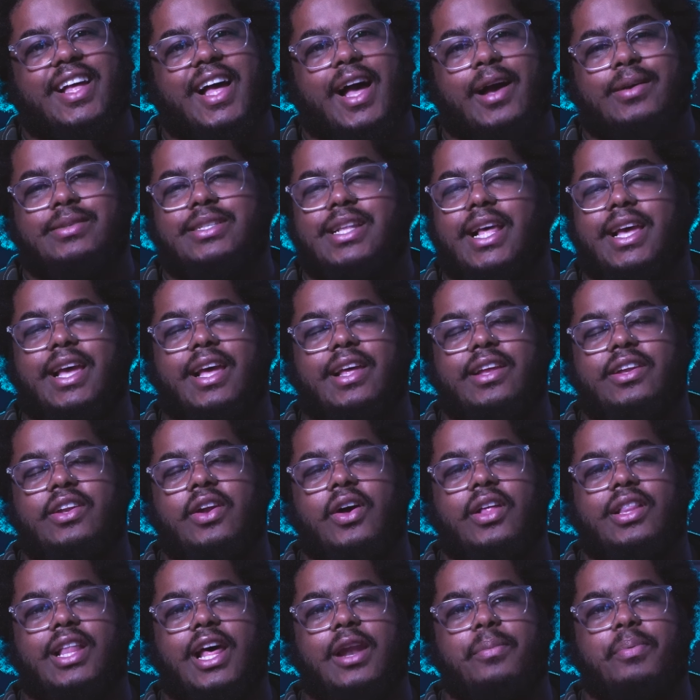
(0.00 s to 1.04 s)
I was like, you
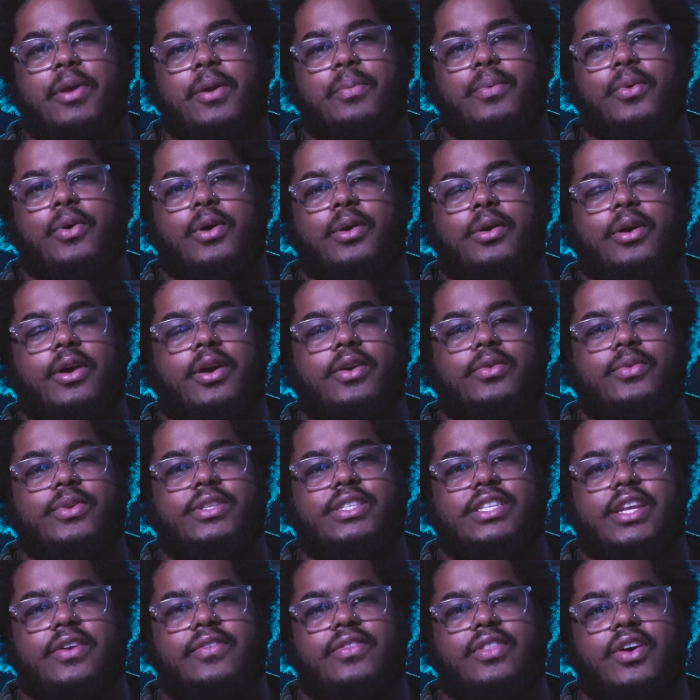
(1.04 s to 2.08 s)
know, a lot of people are, are
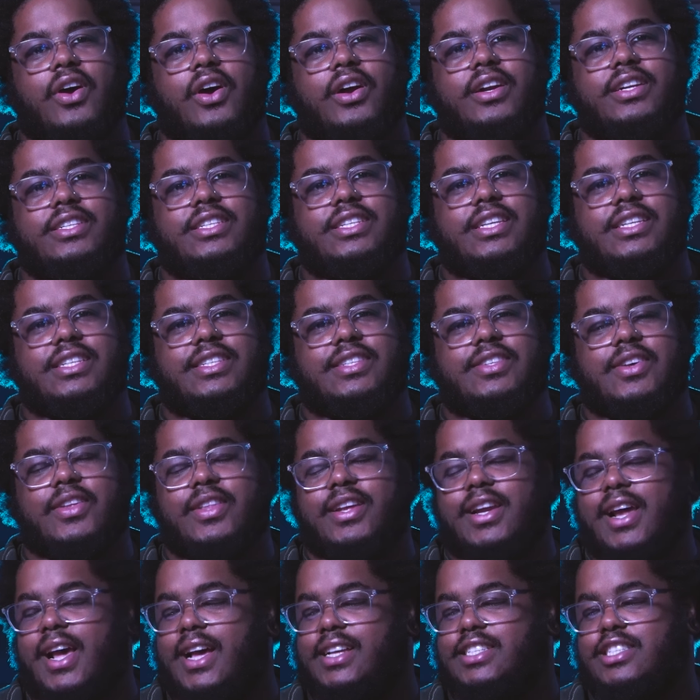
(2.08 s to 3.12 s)
receiving the artist series, so
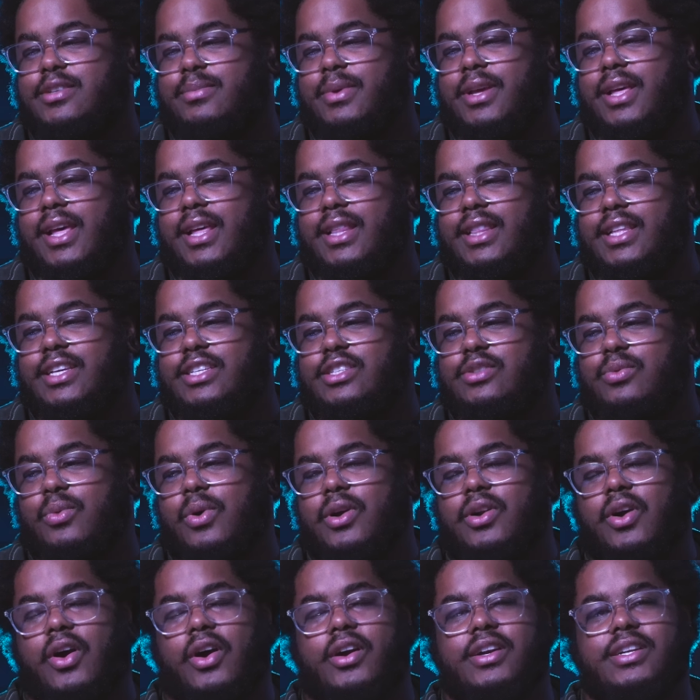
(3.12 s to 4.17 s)
there has to be at least
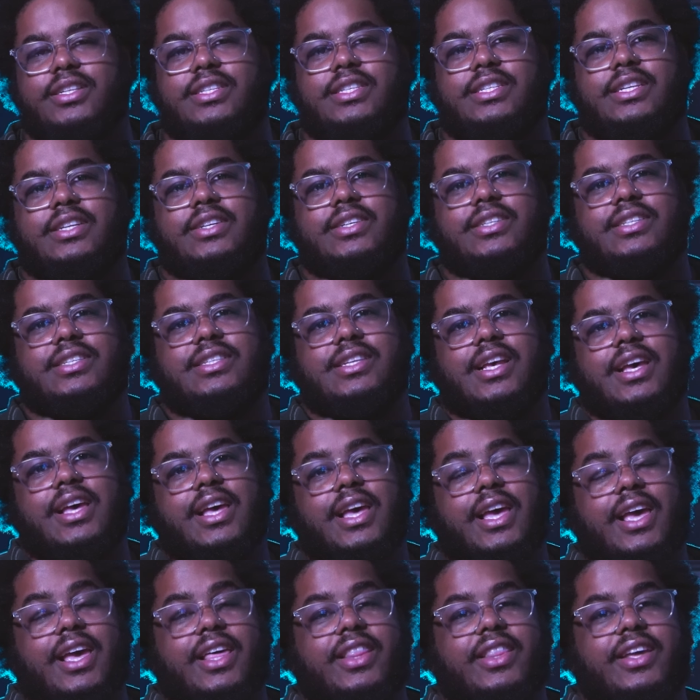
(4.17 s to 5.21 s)
one artist series
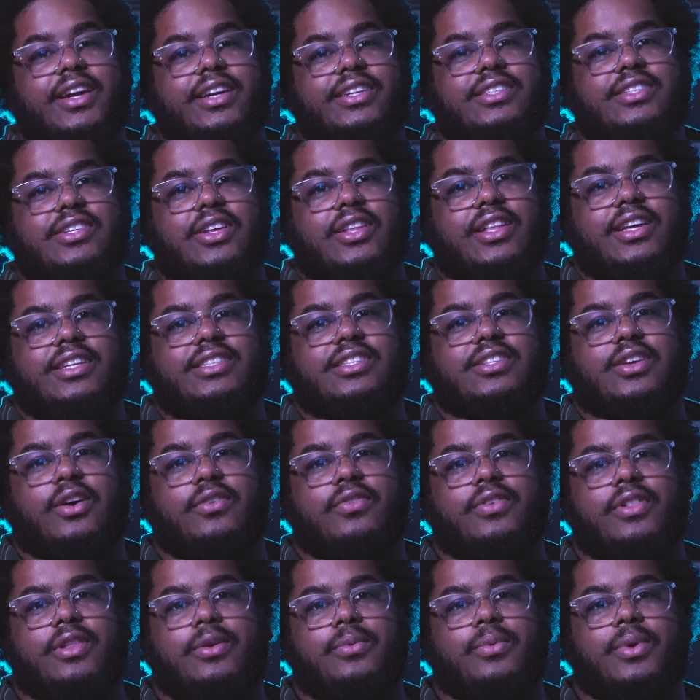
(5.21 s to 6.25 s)
in there. So let's,
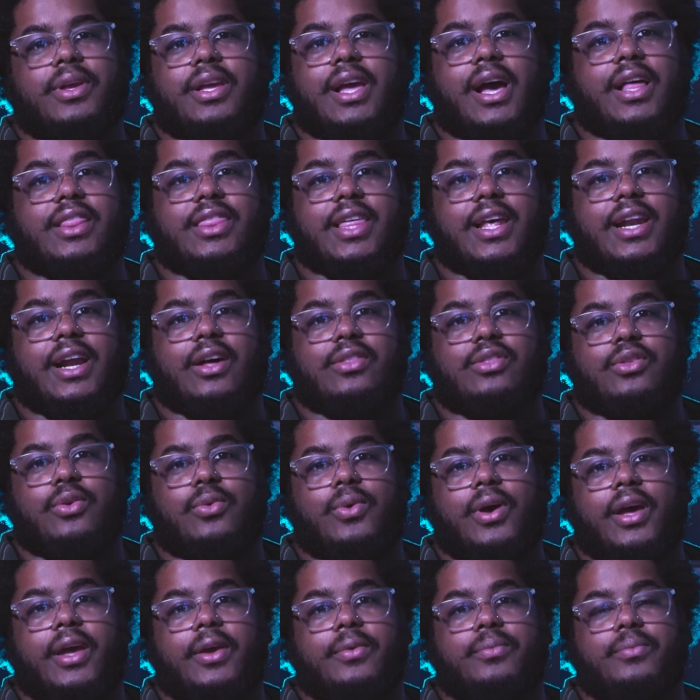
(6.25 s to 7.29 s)
hopefully we got that out the
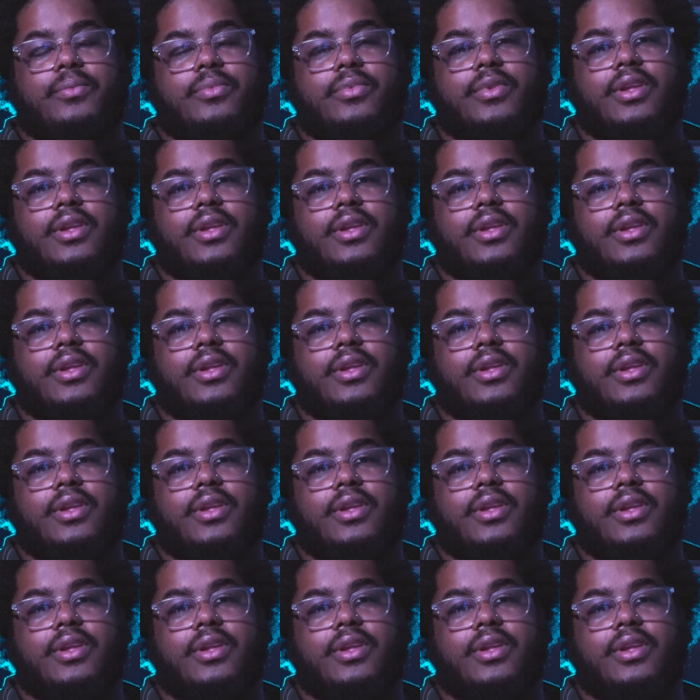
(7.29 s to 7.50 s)
way.